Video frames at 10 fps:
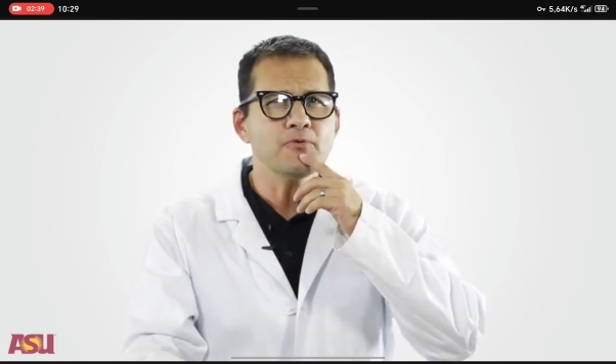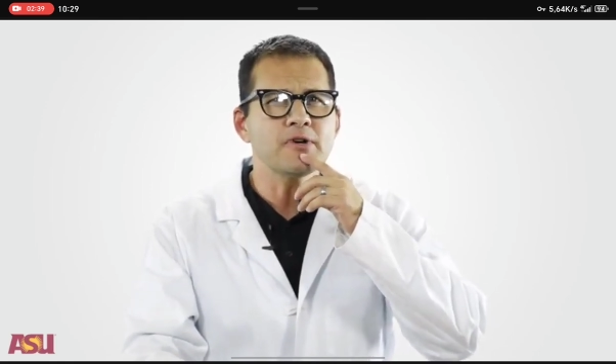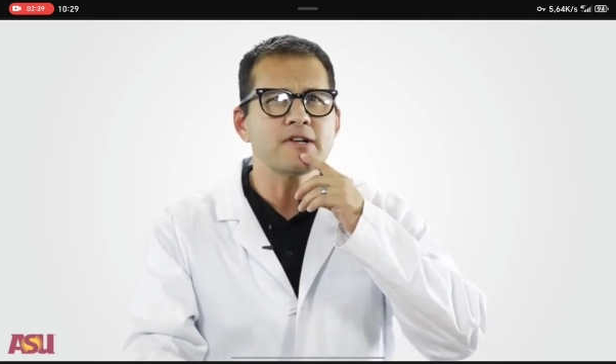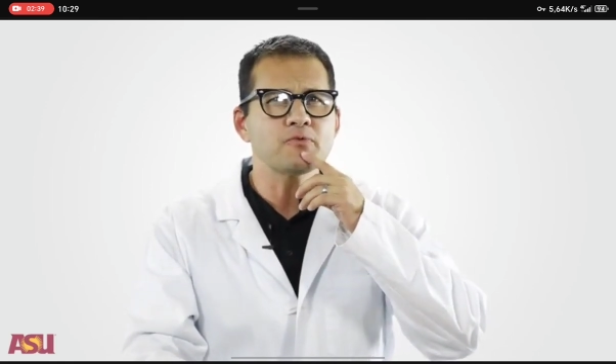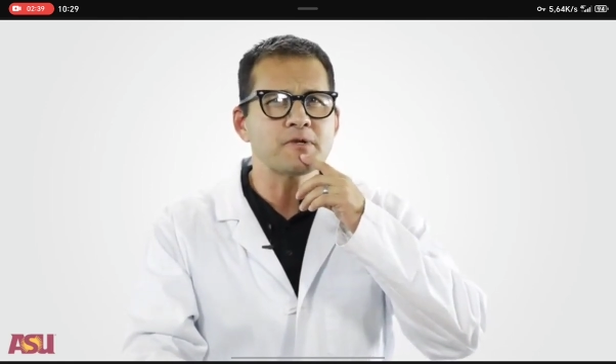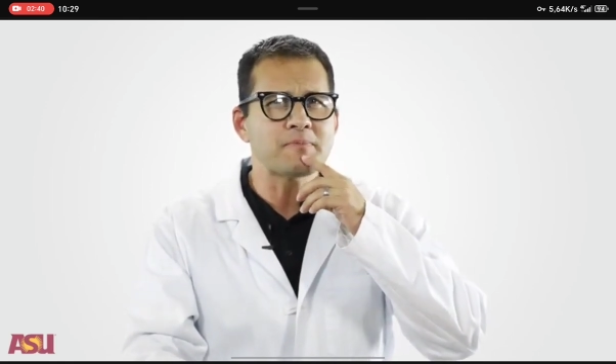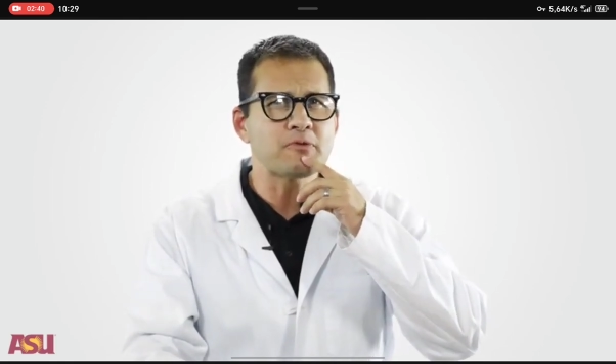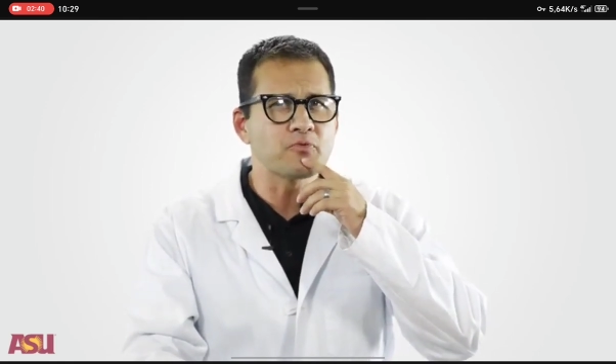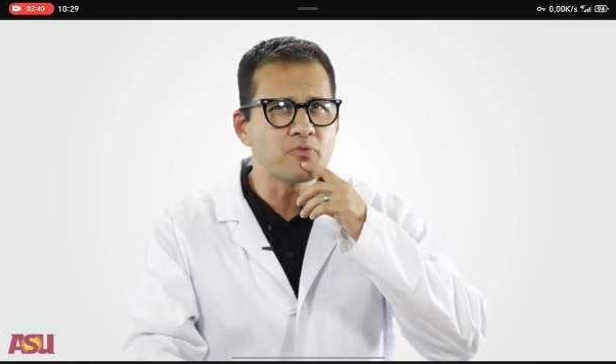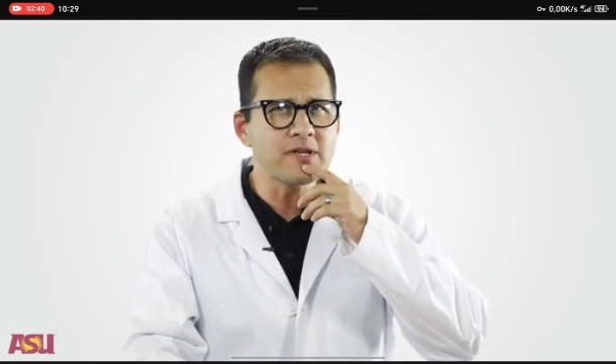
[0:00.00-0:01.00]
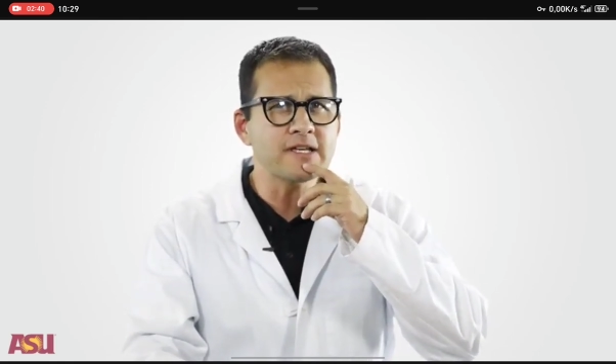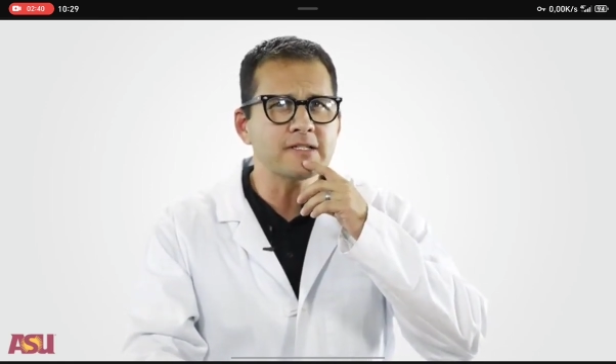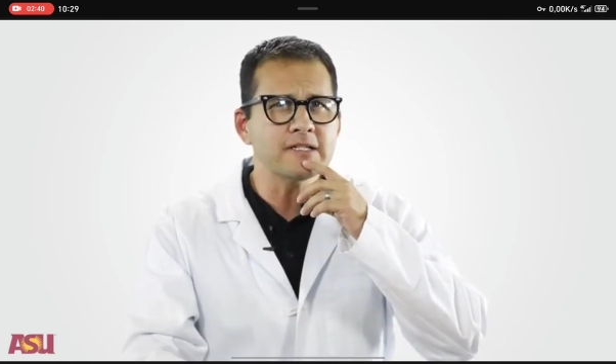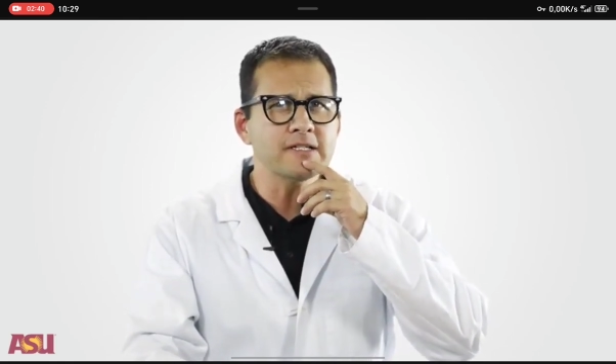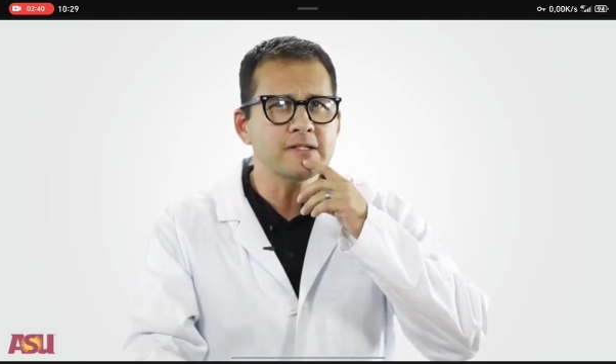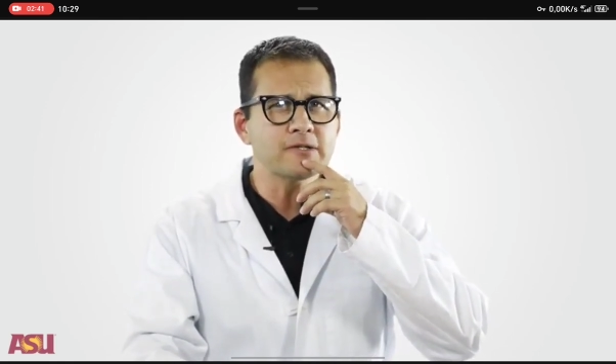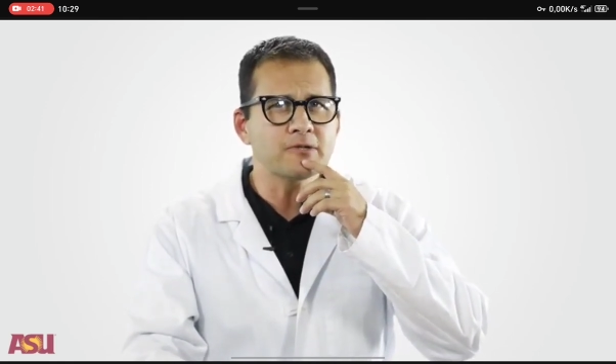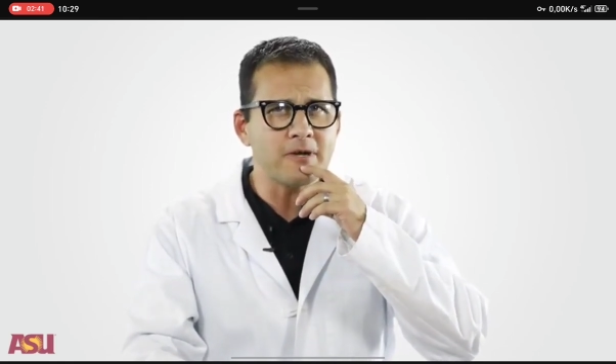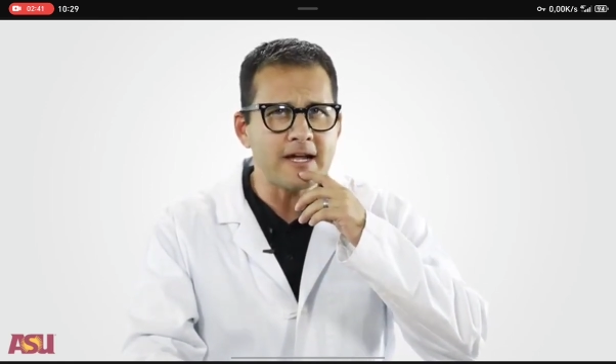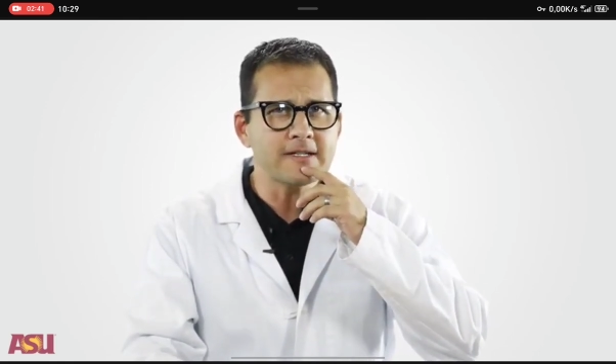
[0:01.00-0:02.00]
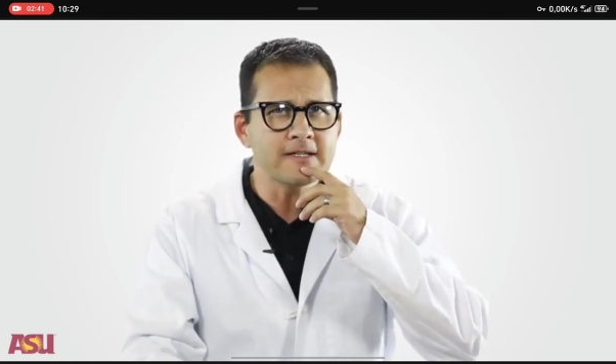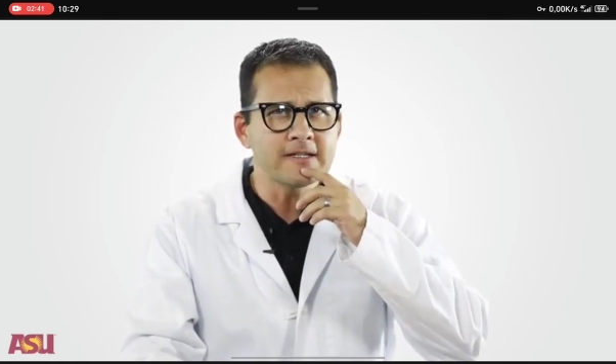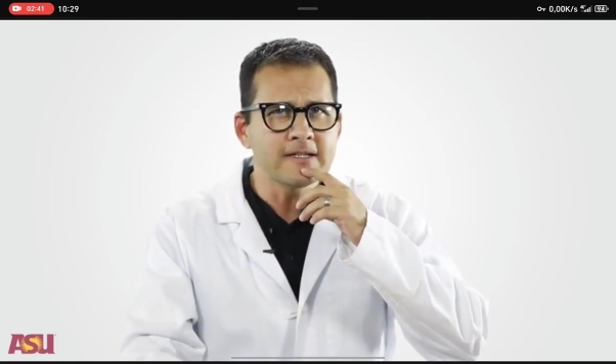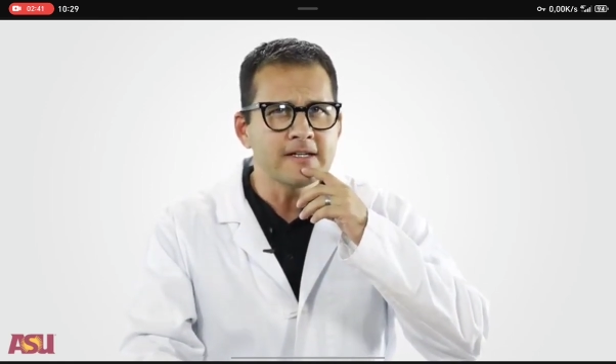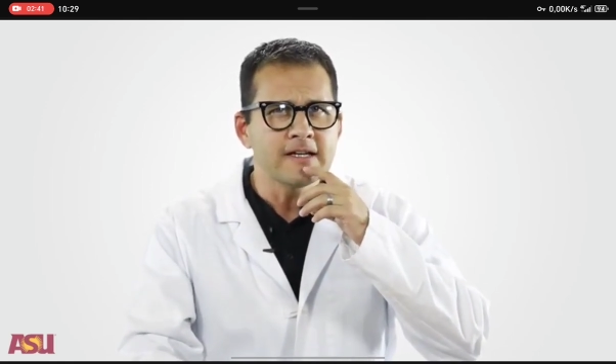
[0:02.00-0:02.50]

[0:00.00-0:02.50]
Do you know what would be really great?